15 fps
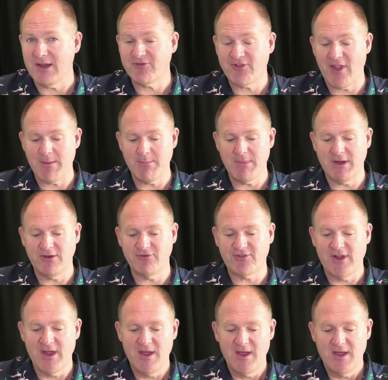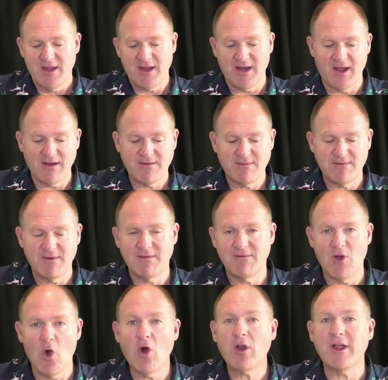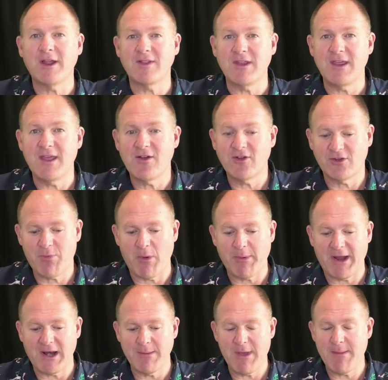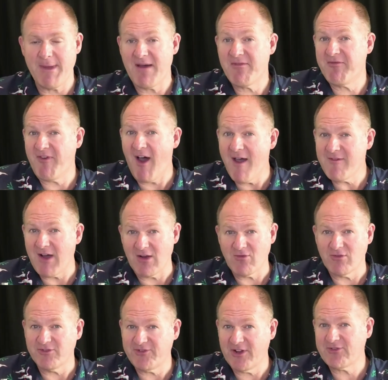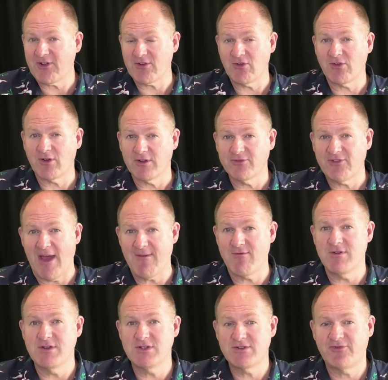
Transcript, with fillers: So that means, you know, early in the year, it's probably going to be about $500, $600 average.